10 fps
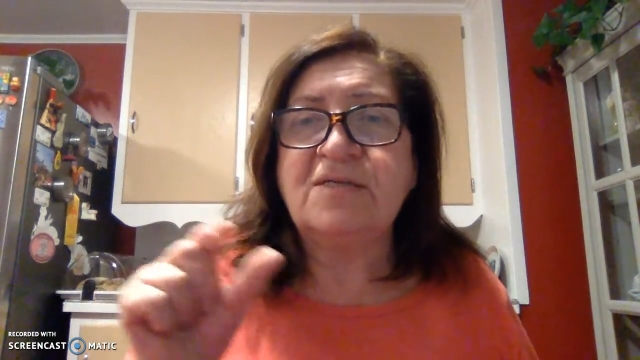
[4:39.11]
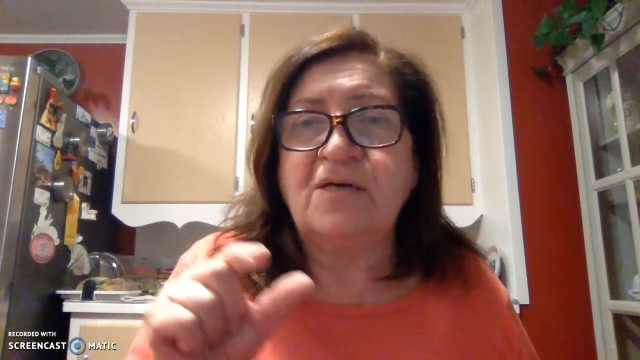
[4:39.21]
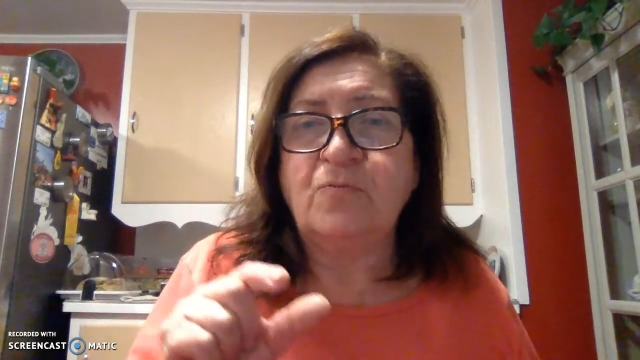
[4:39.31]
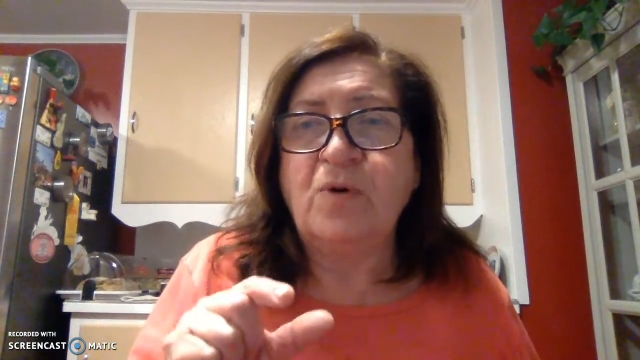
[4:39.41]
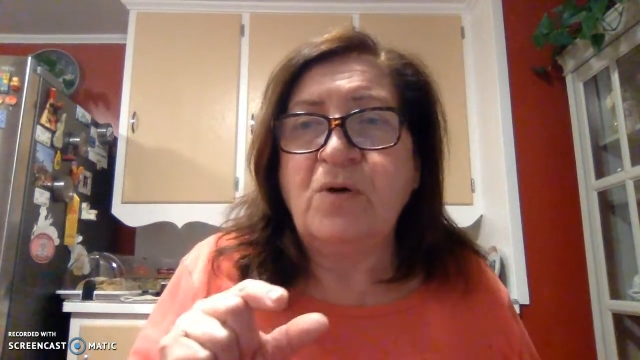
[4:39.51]

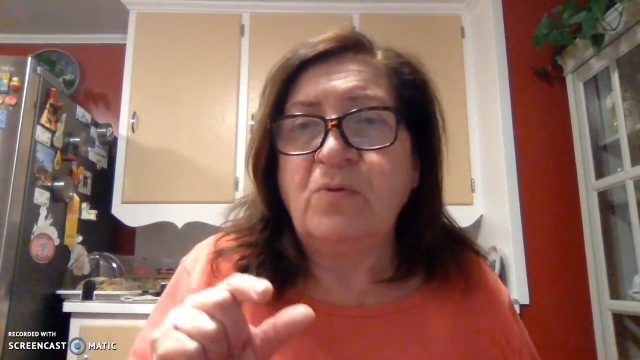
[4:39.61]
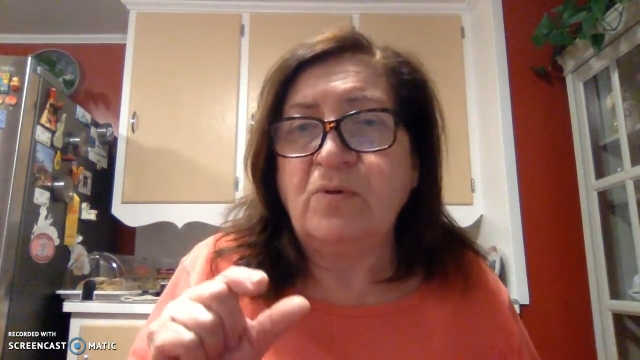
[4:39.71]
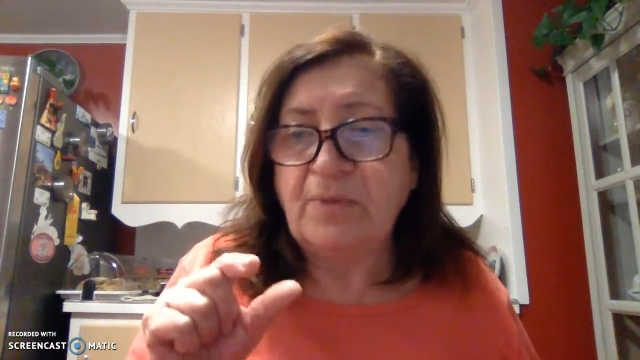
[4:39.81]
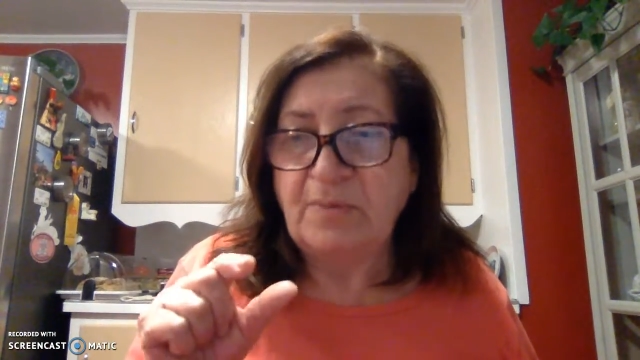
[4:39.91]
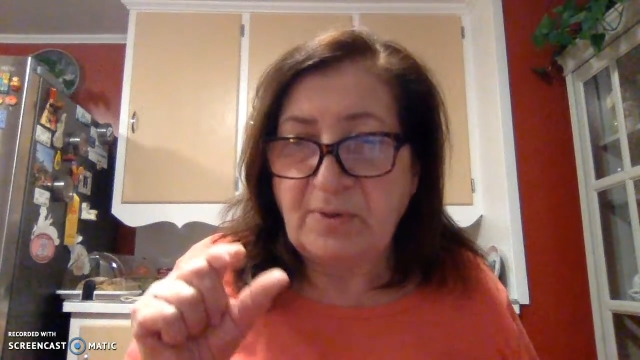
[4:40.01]
and we
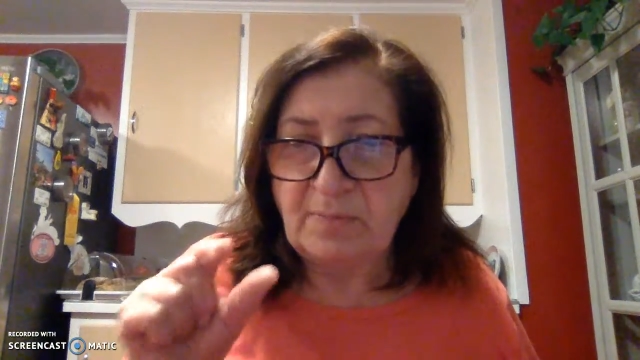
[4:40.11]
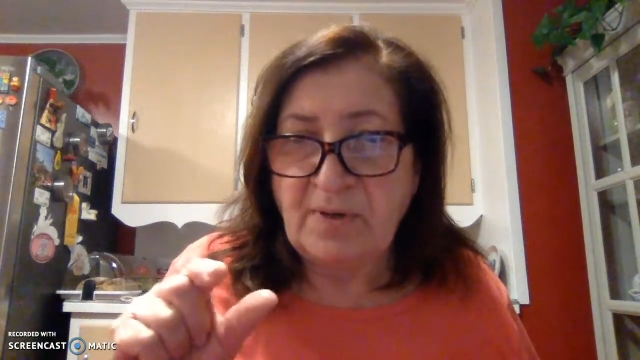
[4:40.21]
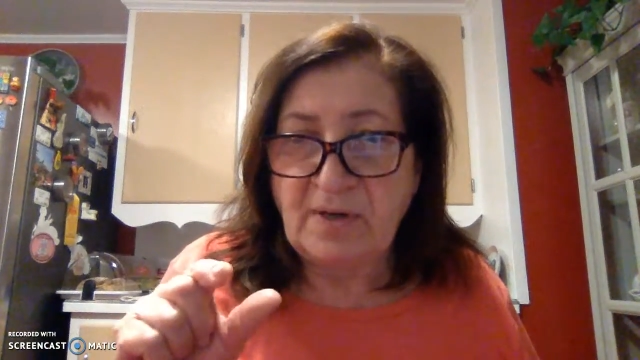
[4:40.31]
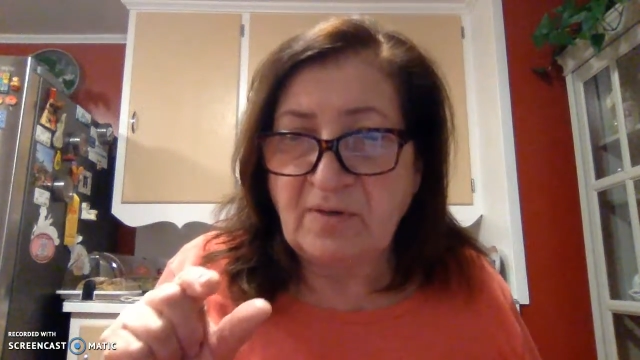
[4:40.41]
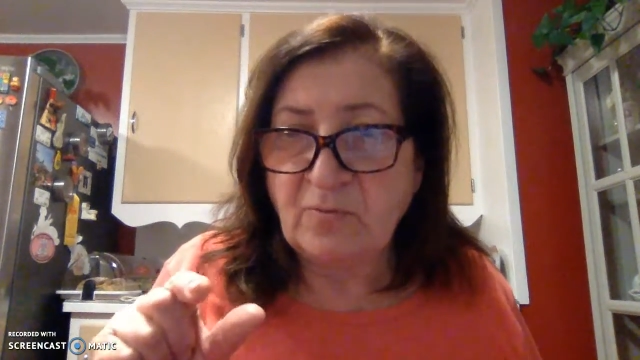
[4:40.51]
will be
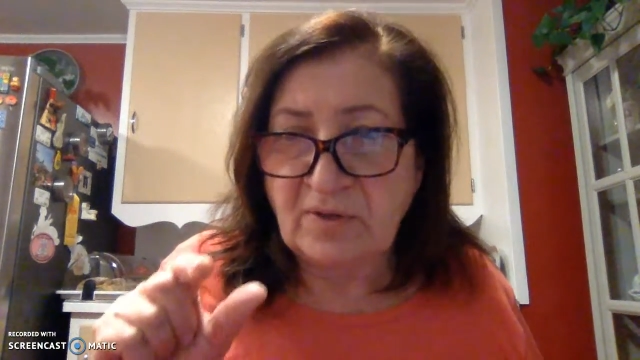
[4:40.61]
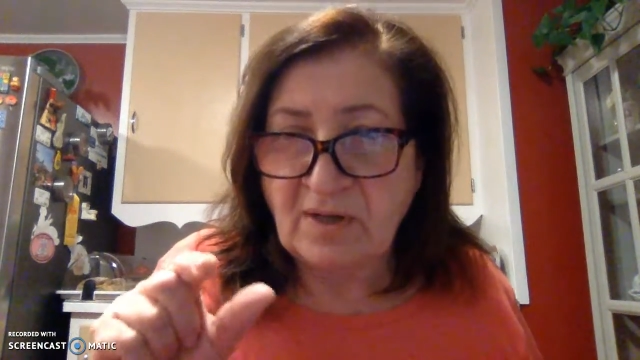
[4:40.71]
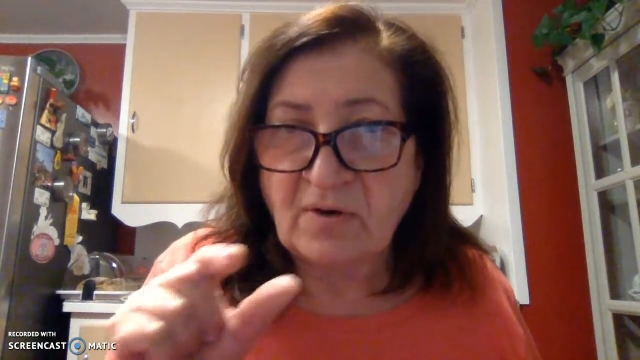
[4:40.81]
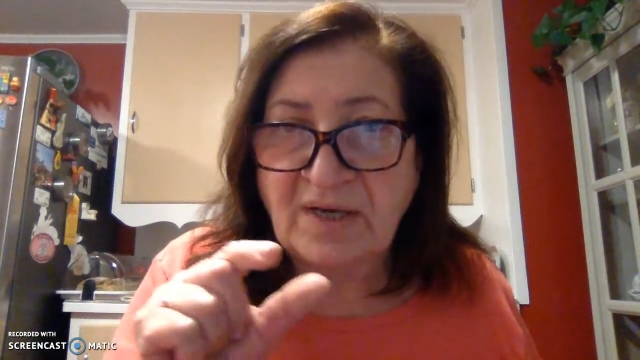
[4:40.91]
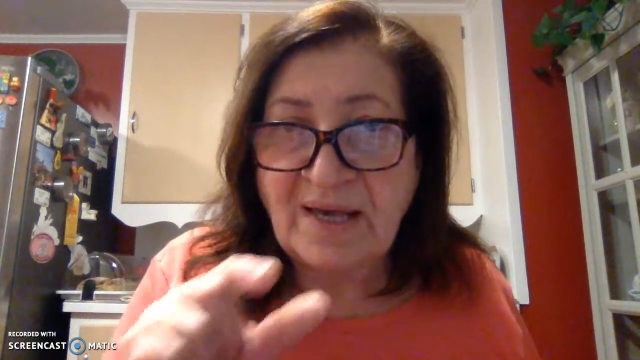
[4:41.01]
prepared with
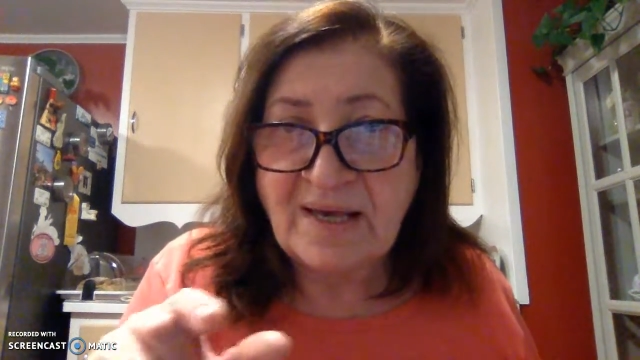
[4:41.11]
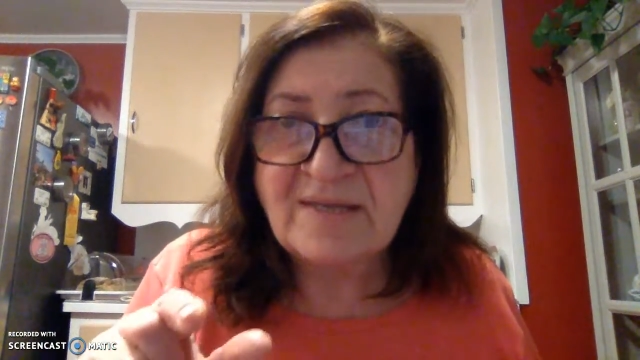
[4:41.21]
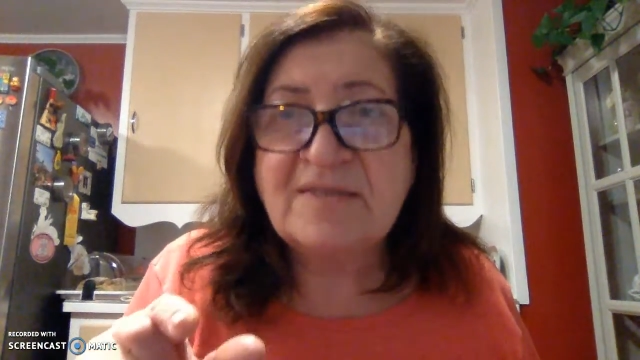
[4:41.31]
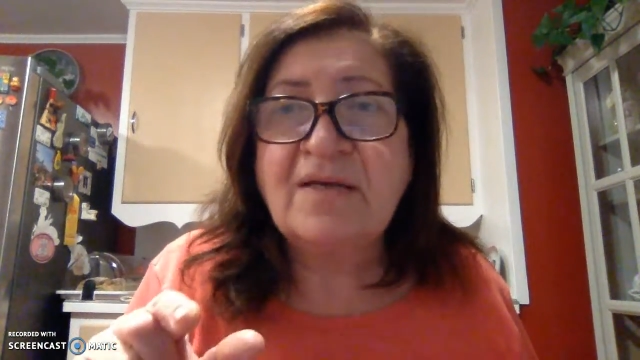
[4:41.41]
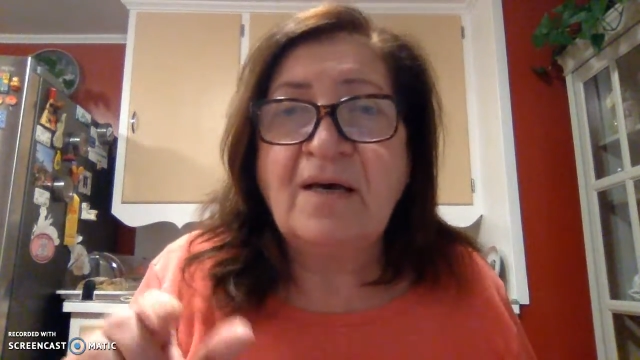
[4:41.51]
our
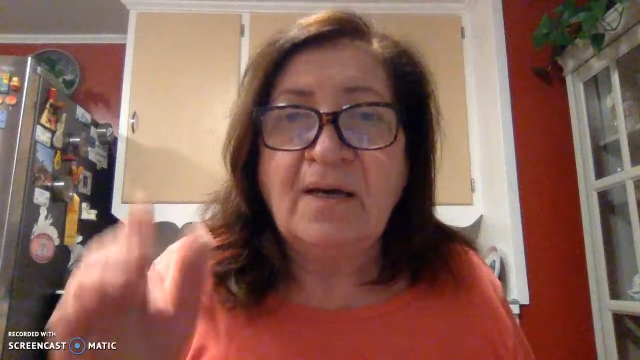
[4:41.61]
gaze